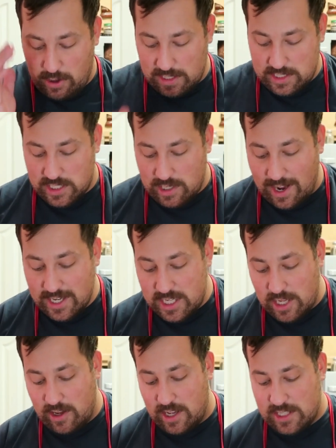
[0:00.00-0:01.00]
You can slice
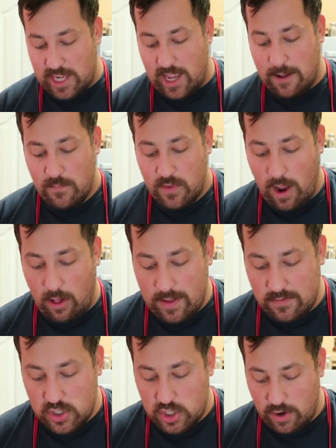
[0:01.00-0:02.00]
it, you can take, I'll
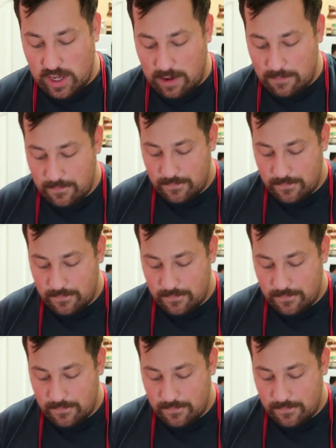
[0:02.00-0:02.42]
even show you.